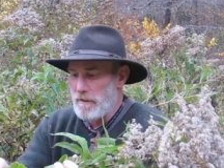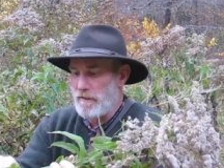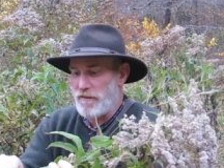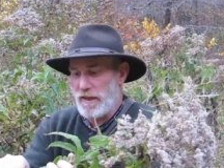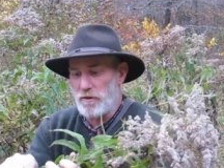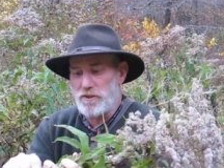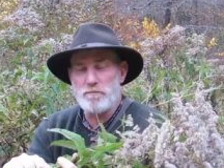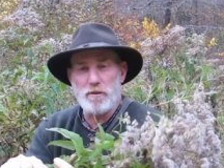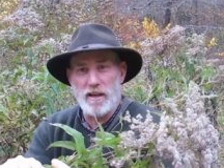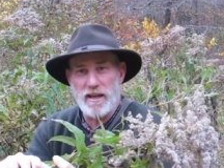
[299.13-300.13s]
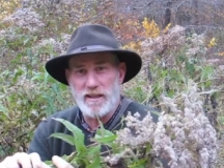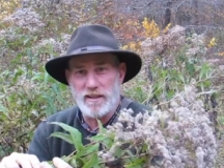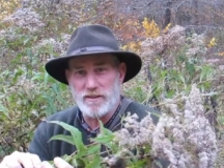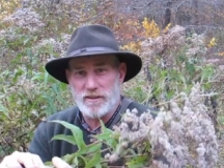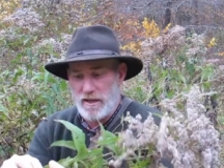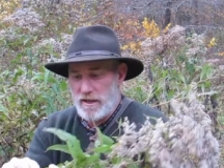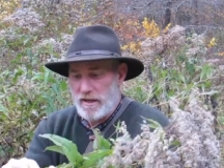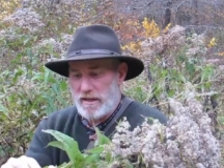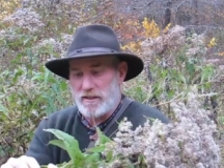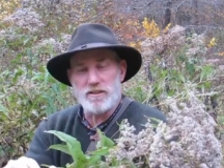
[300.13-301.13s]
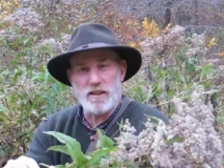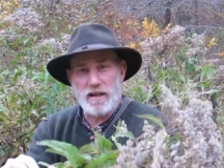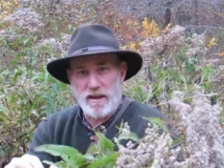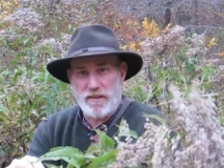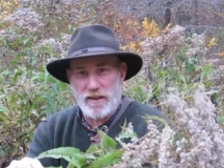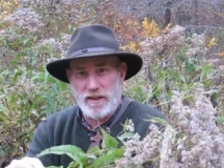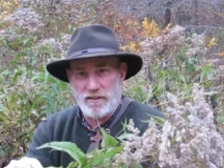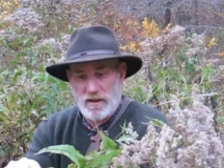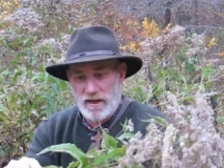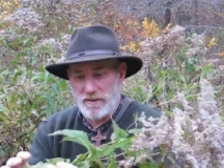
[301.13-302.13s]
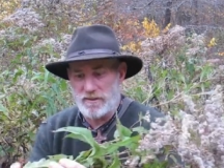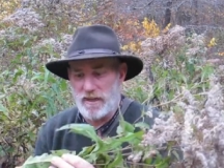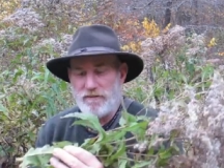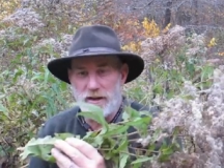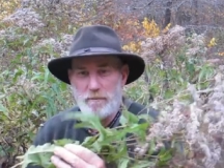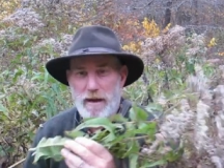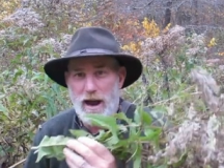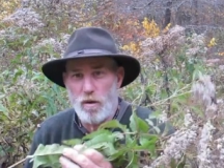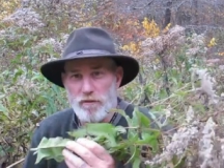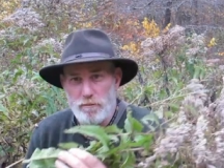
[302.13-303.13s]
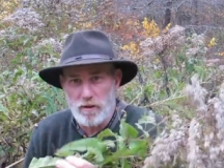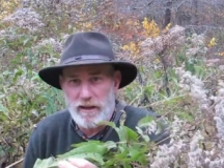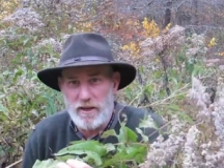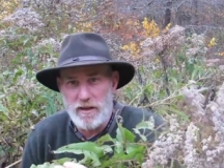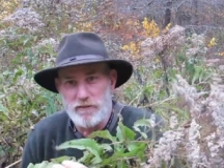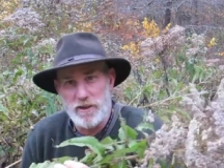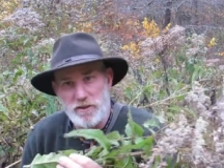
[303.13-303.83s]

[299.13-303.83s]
The thing with this plant is, it does a lot of things, okay? This is a very powerful plant, and you have to